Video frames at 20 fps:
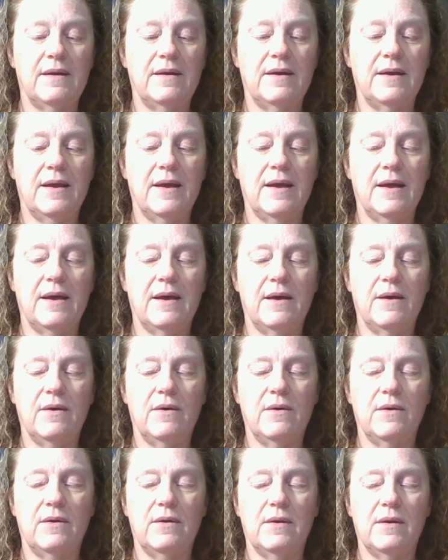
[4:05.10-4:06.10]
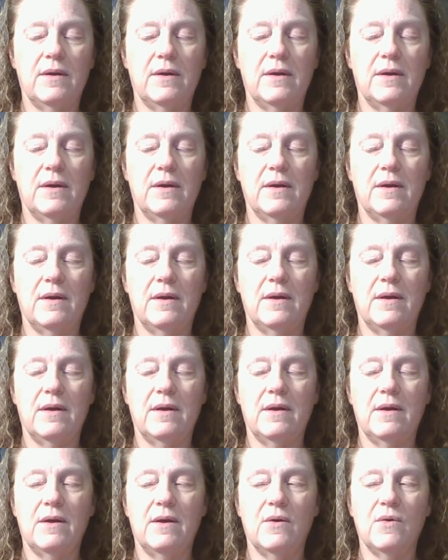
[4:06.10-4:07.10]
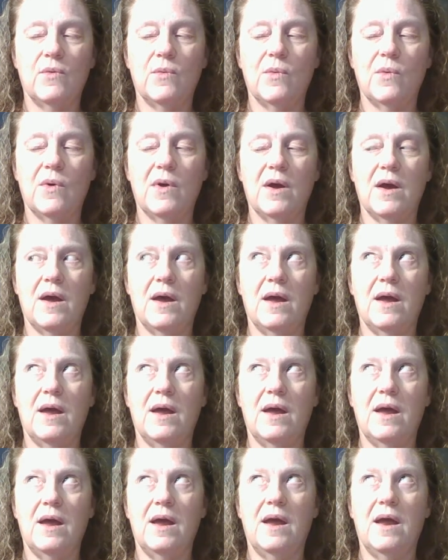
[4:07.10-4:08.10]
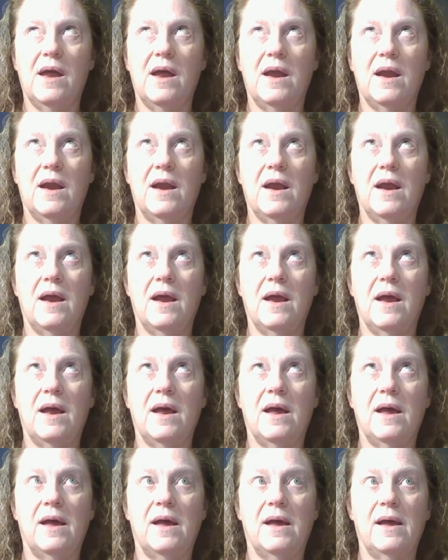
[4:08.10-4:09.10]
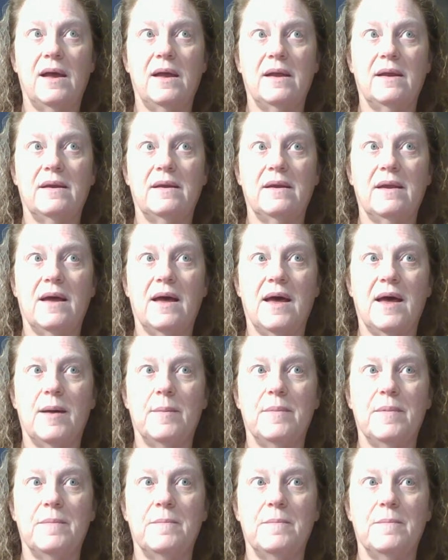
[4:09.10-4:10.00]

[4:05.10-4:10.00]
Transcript: down, right, top.